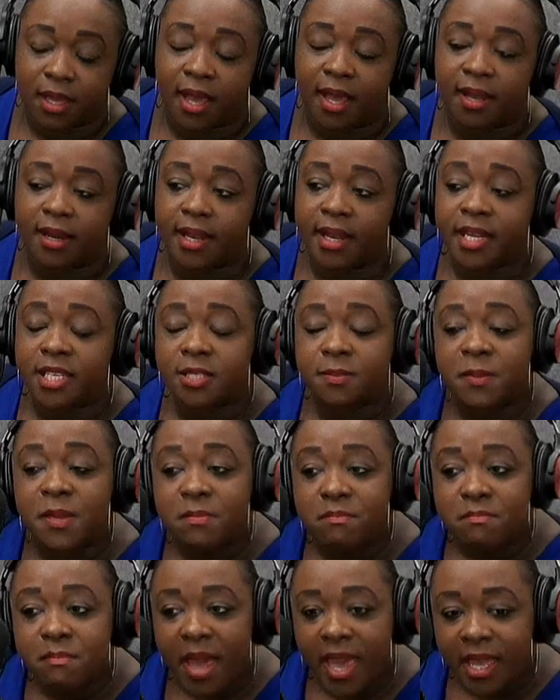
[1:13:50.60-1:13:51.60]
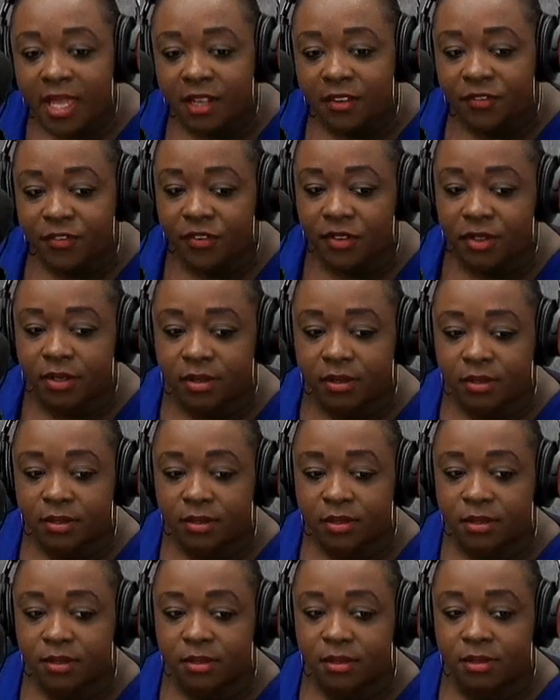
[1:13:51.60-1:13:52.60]
Let us be mindful
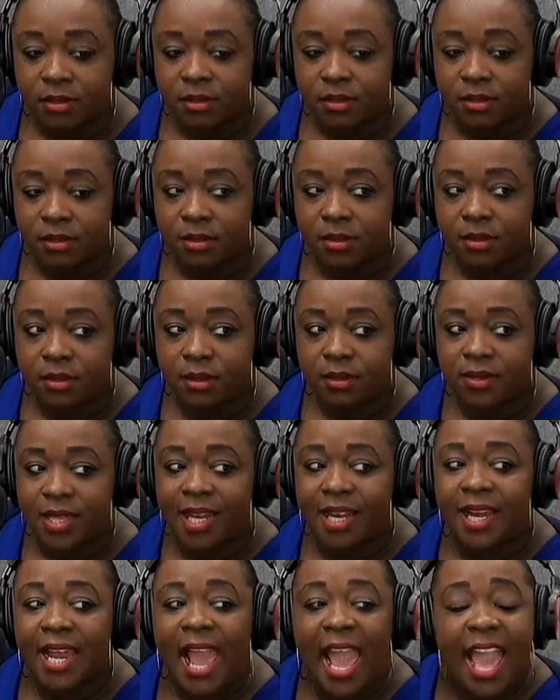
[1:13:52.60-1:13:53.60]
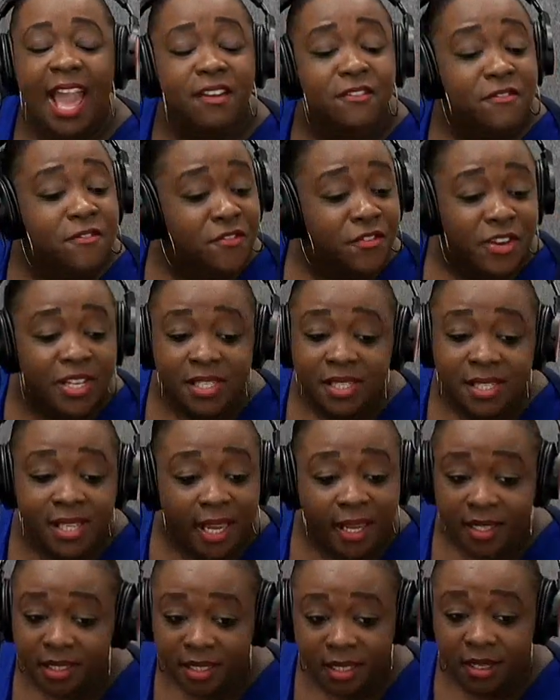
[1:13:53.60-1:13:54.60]
that in every
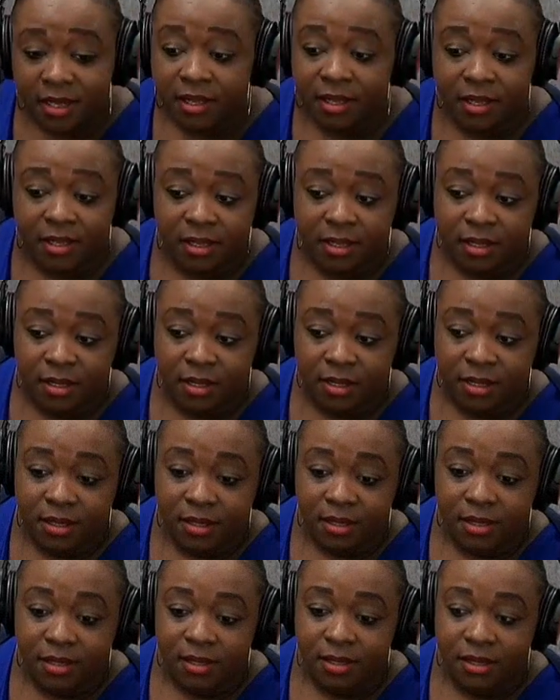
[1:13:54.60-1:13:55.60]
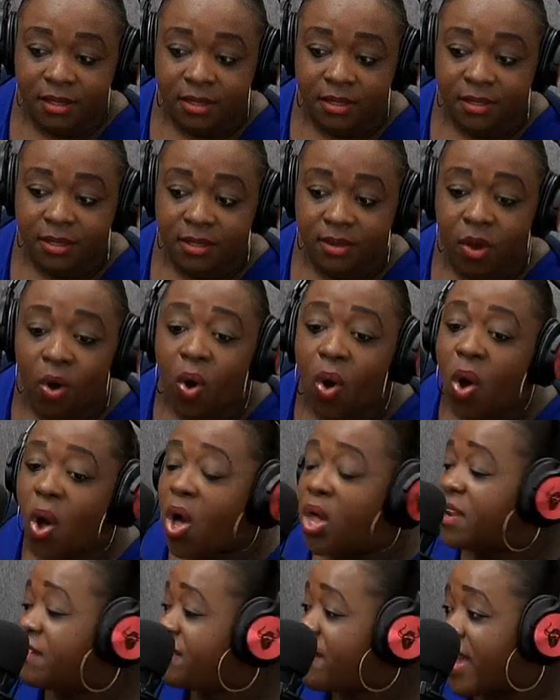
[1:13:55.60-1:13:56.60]
sector,
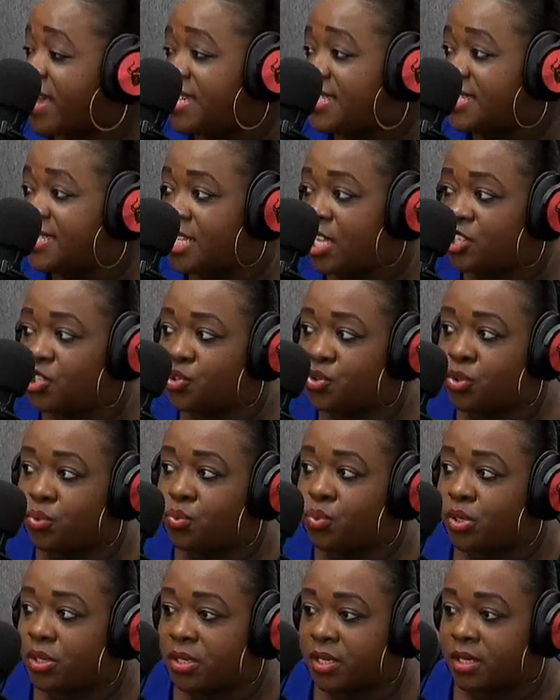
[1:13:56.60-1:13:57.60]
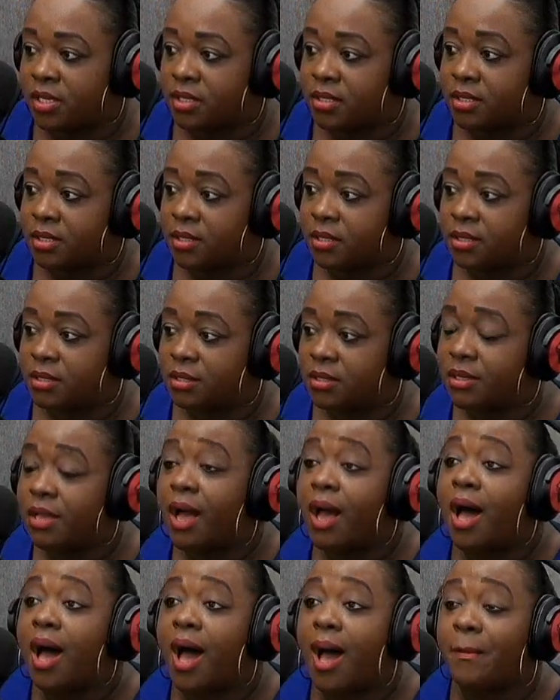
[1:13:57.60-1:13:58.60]
all of our essential workers
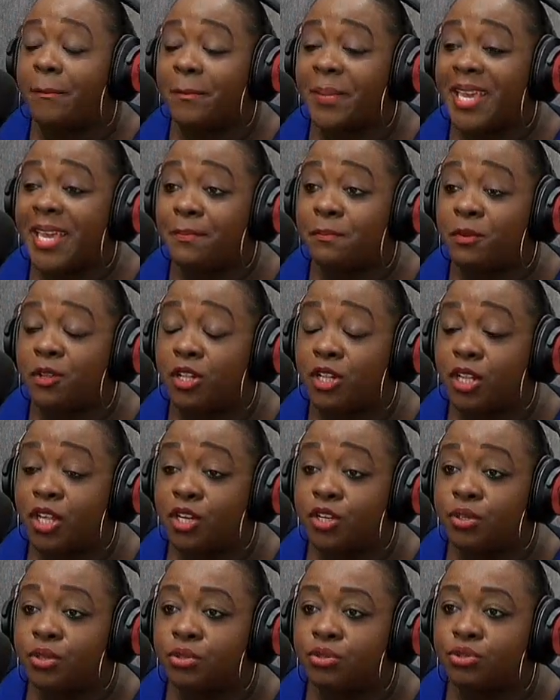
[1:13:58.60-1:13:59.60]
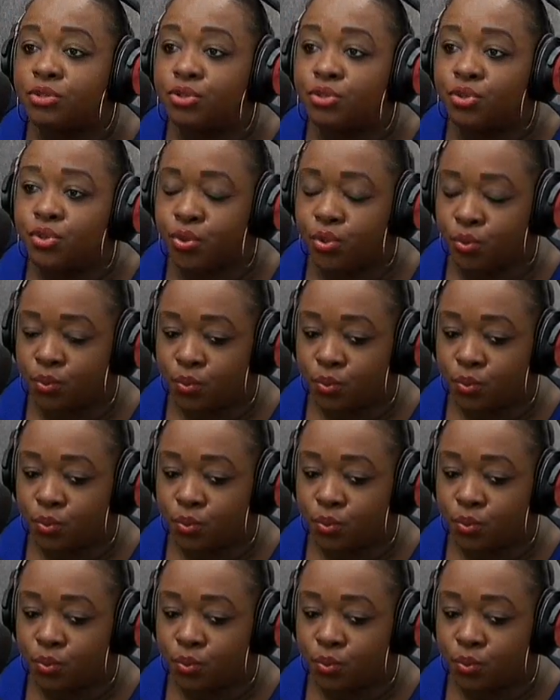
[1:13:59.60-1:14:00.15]
are people too.